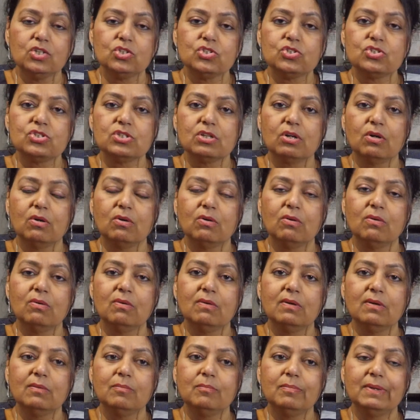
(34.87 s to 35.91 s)
So,
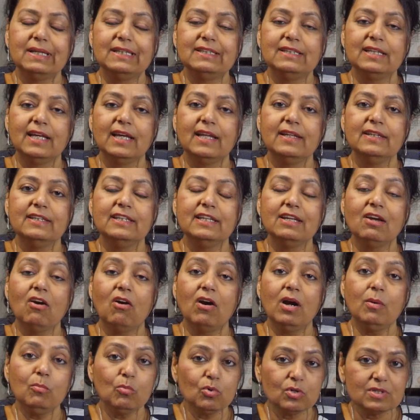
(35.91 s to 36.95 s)
but then the
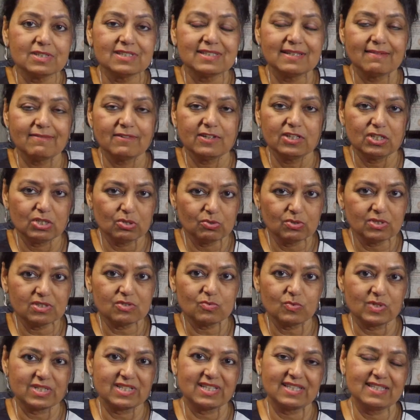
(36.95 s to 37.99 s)
hormones that were
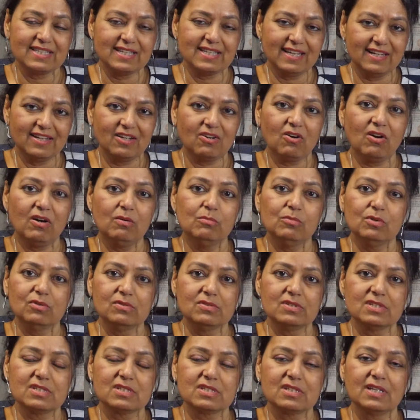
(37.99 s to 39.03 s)
used were synthetic
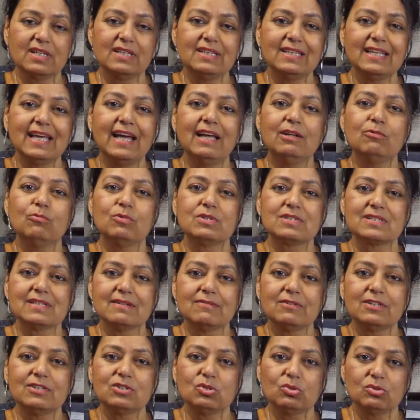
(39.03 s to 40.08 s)
hormones, and that was
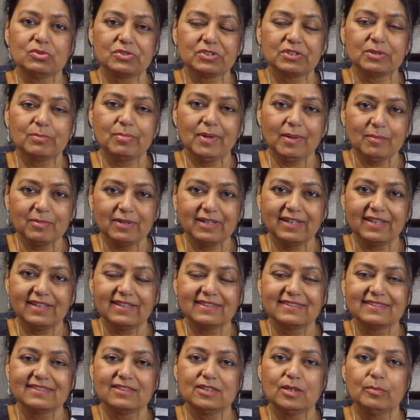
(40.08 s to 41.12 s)
never told to the public.
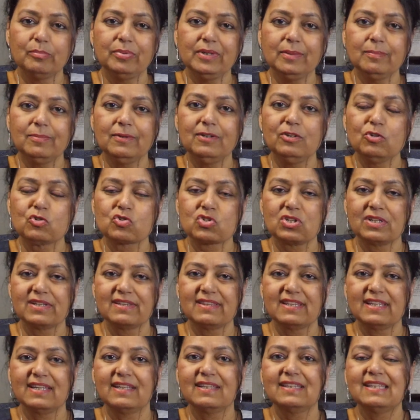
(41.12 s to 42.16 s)
So the people usually
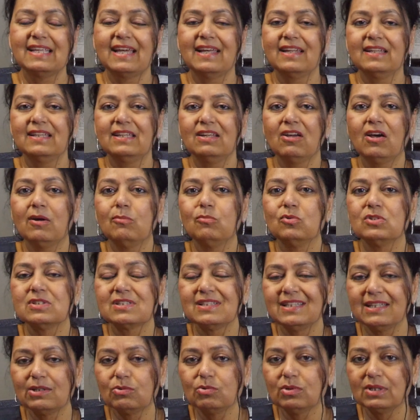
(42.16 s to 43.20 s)
think that the
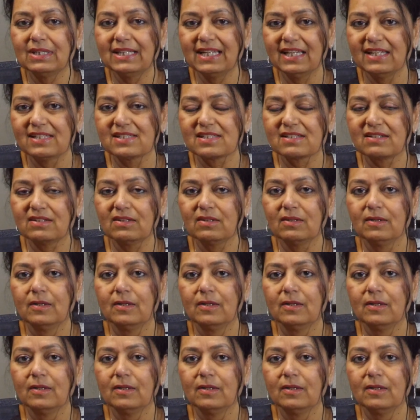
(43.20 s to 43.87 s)
hormones equal cancer.